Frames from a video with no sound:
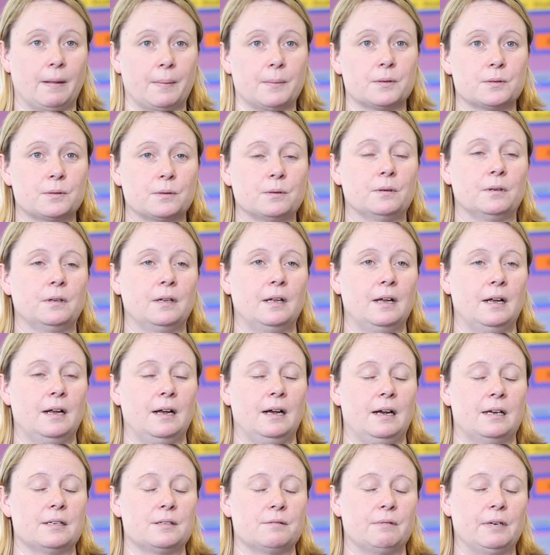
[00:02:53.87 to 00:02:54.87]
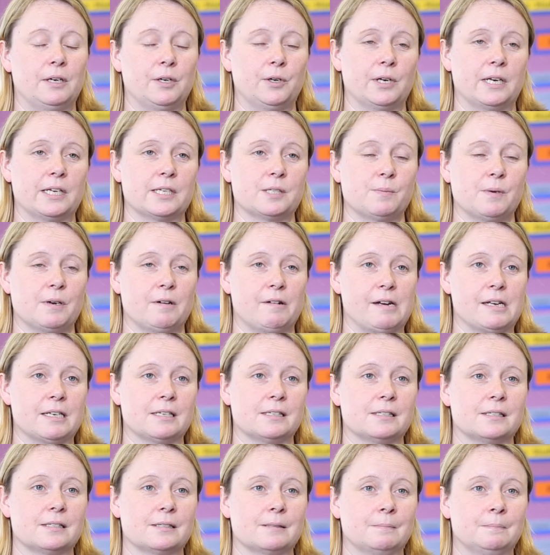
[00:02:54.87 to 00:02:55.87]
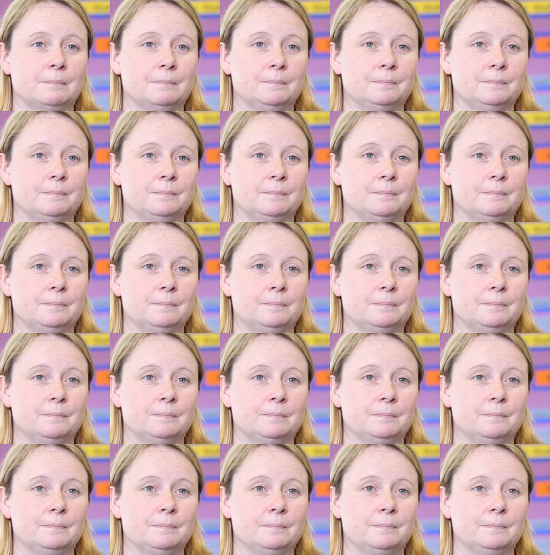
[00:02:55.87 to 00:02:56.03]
and the school has a really good experience.